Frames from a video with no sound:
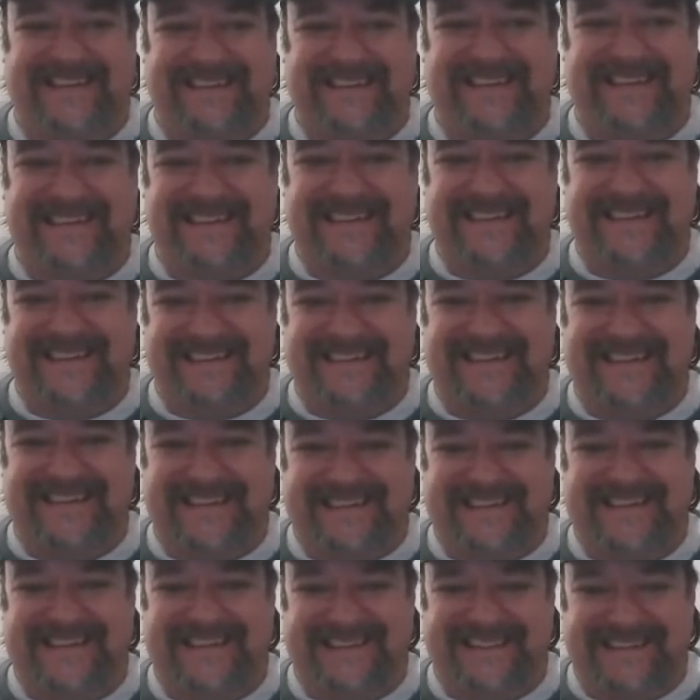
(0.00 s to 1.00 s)

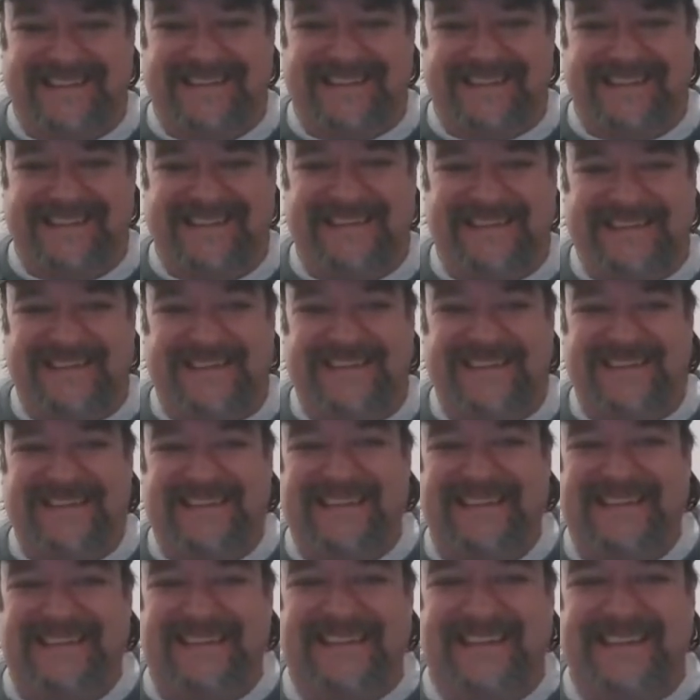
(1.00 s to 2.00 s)

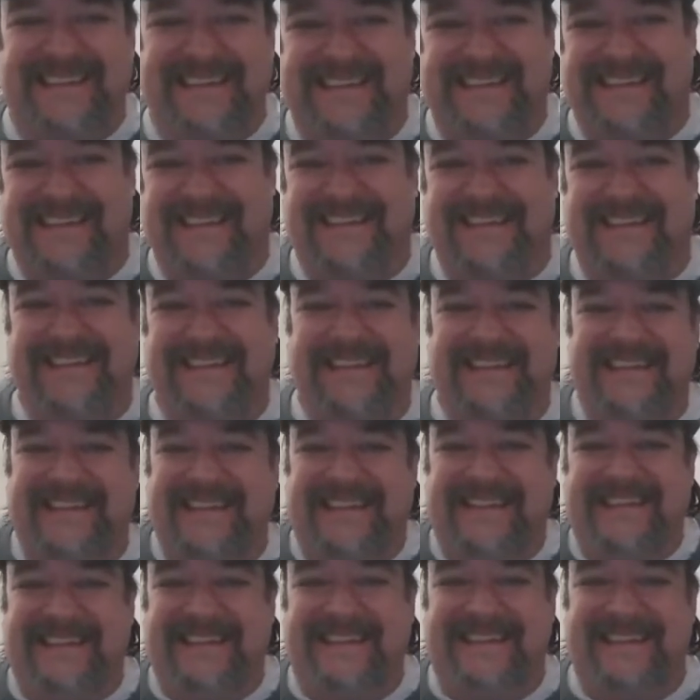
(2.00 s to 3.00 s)

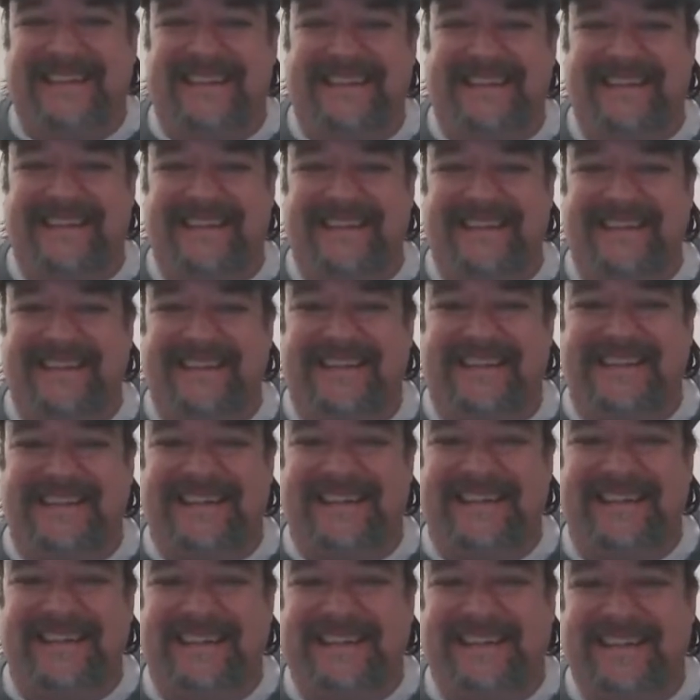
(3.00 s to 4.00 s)

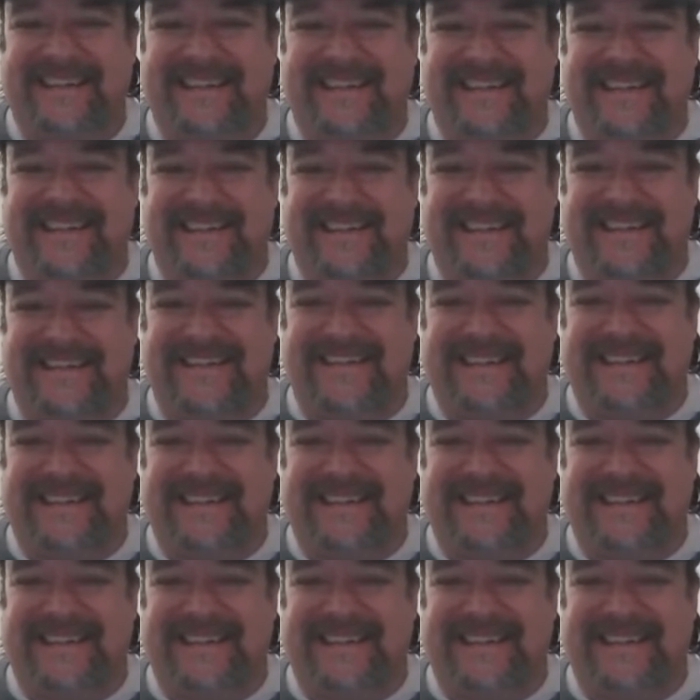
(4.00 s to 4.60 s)
No words are spoken by the person on screen.